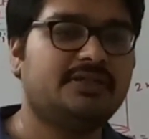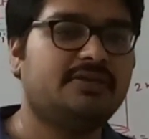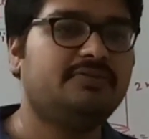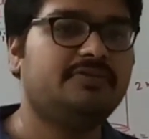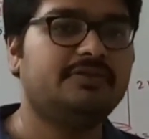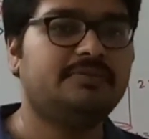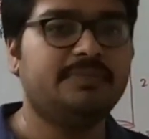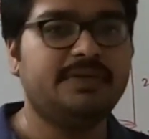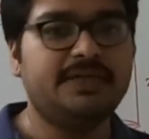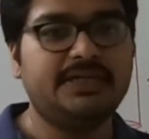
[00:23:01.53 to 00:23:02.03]

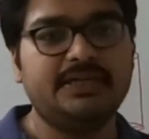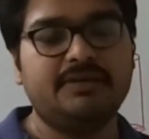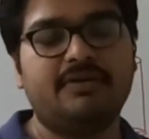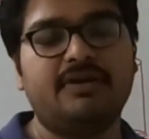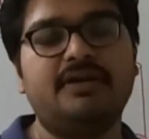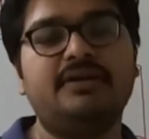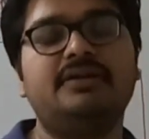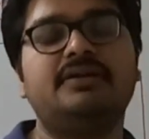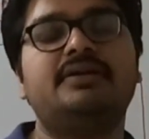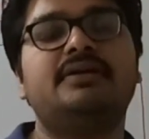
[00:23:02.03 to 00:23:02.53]
with me in
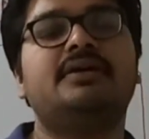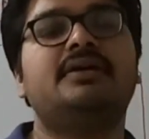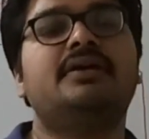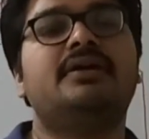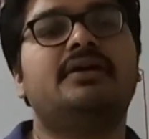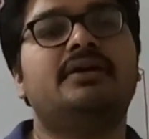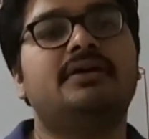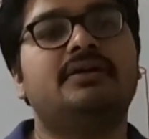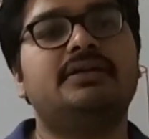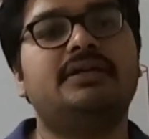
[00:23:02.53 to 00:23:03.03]
our
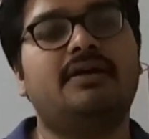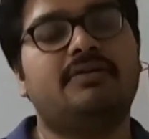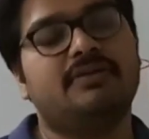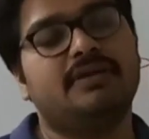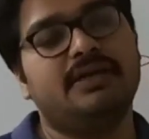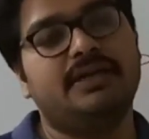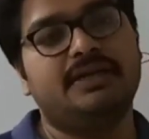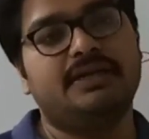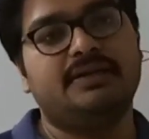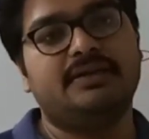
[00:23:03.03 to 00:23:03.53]
doubt
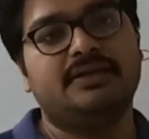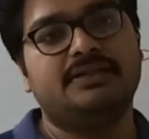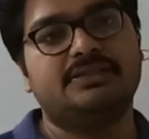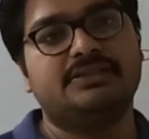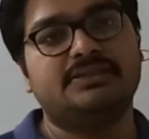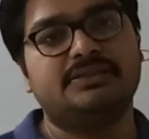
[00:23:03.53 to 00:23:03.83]
clearing class.